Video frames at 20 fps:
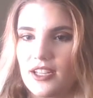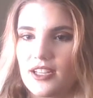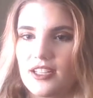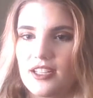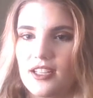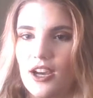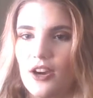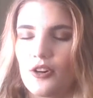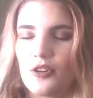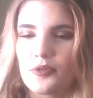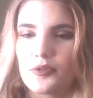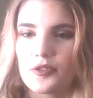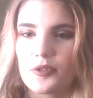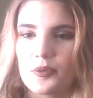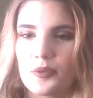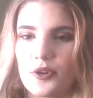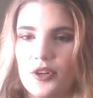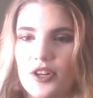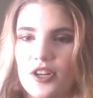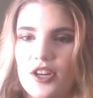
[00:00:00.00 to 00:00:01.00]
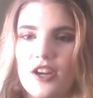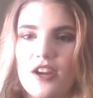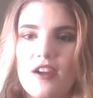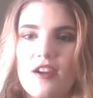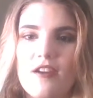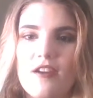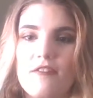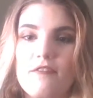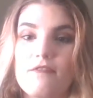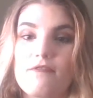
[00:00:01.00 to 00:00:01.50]
and he got home from work
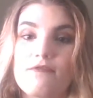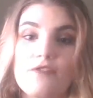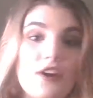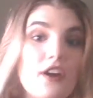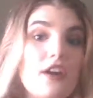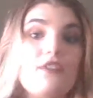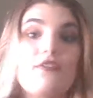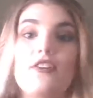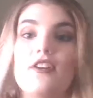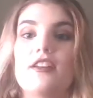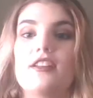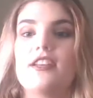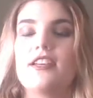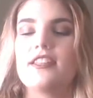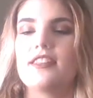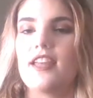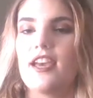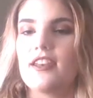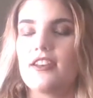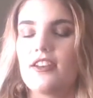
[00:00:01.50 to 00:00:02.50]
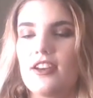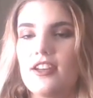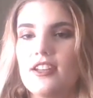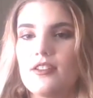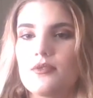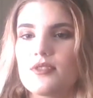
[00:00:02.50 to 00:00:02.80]
very, very late that night.